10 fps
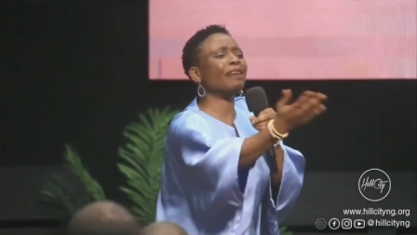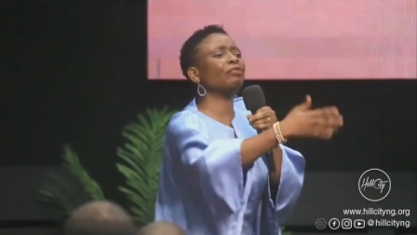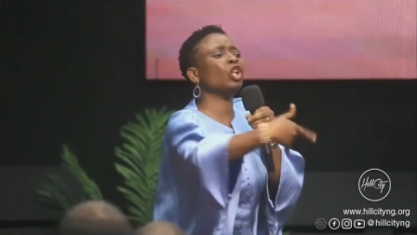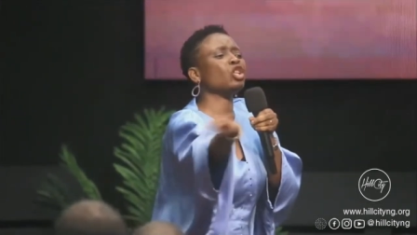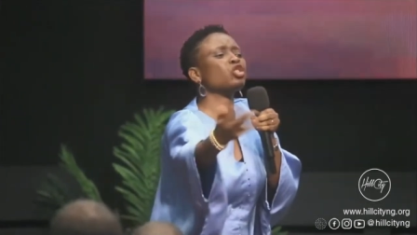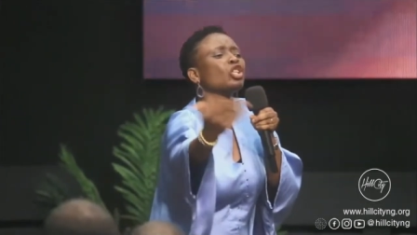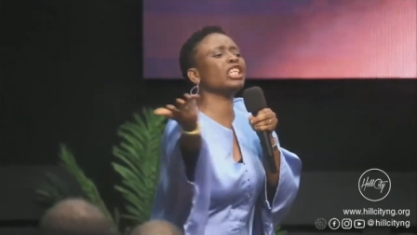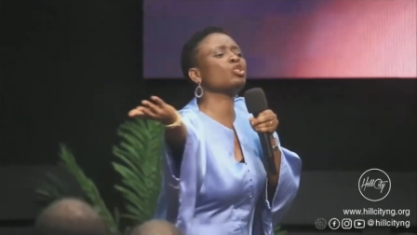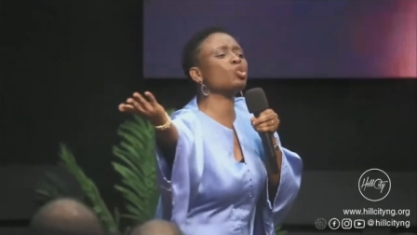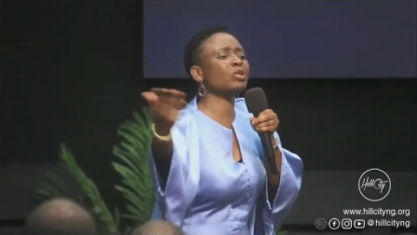We have lost
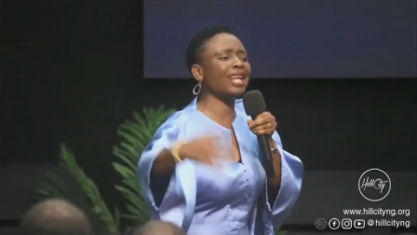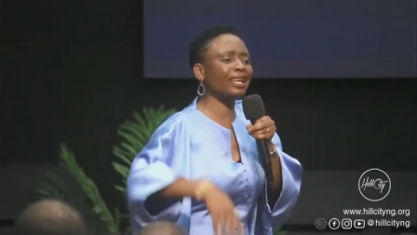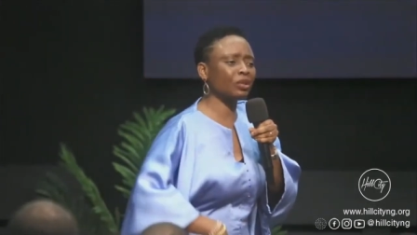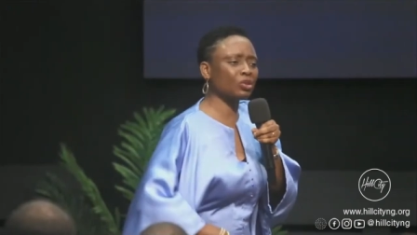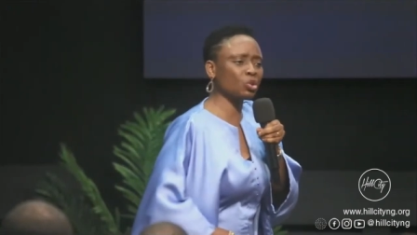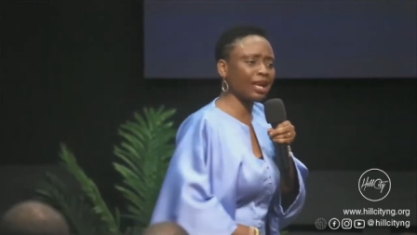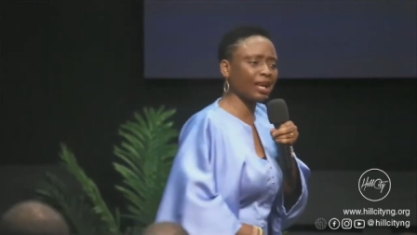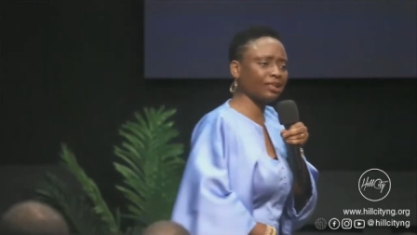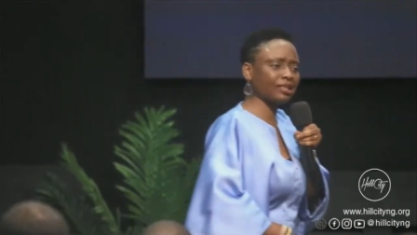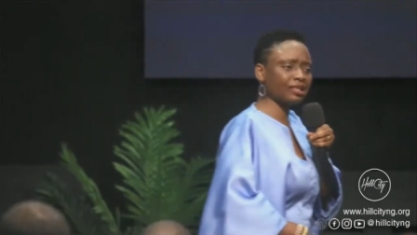in two sides, two
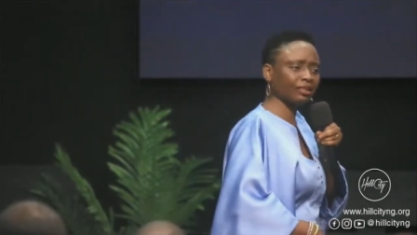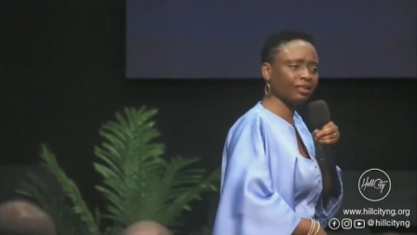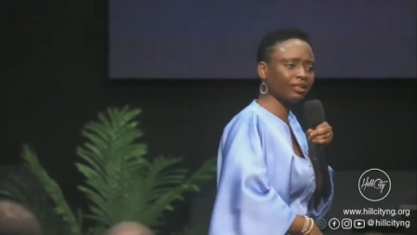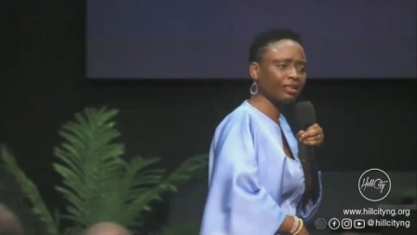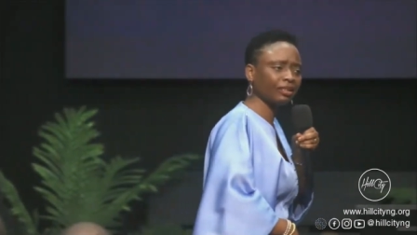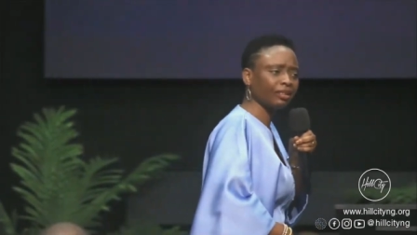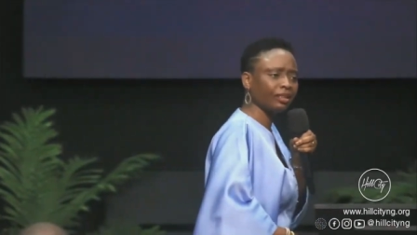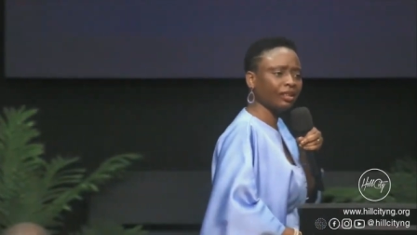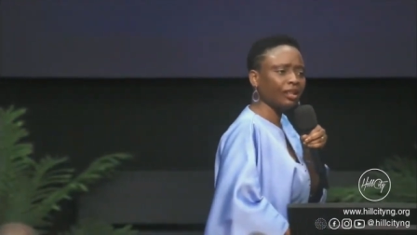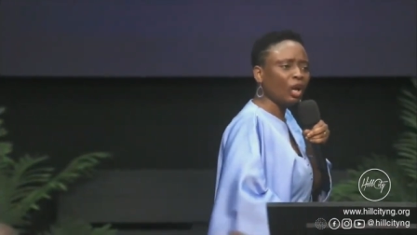sides.
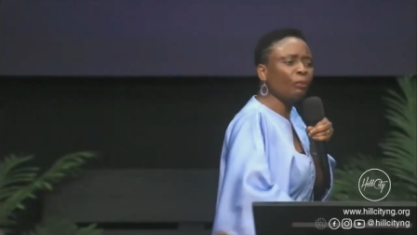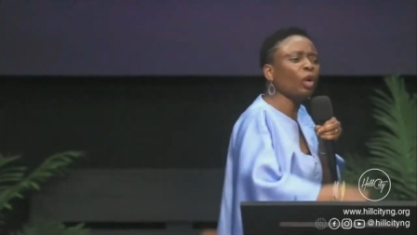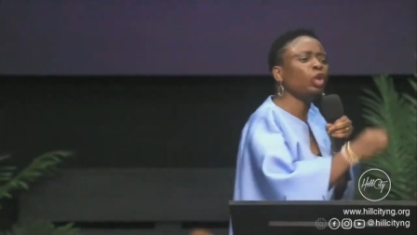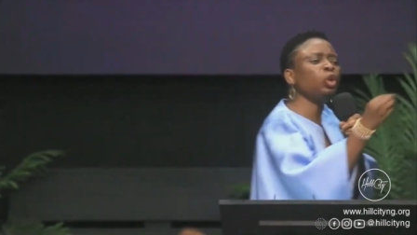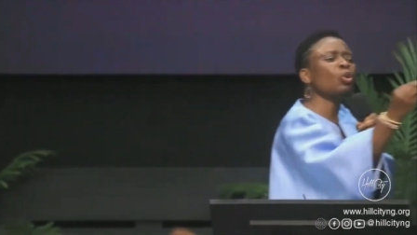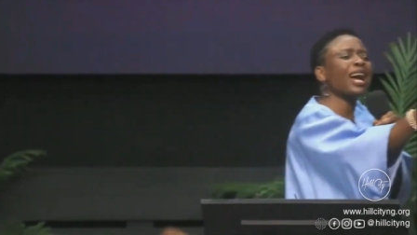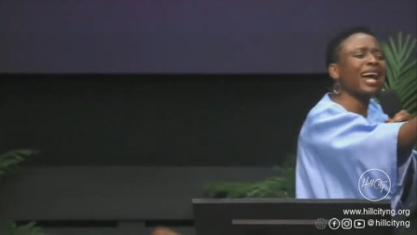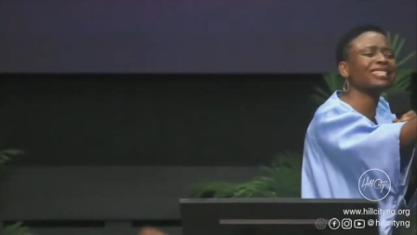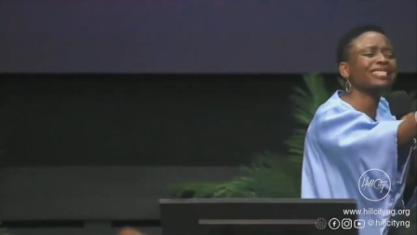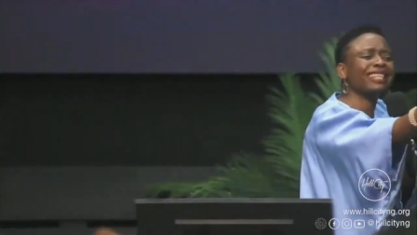But
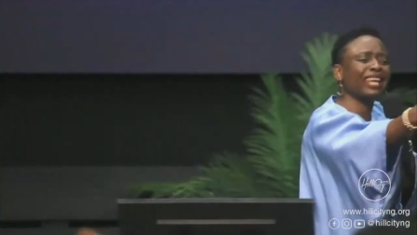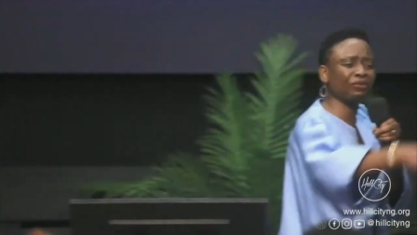look at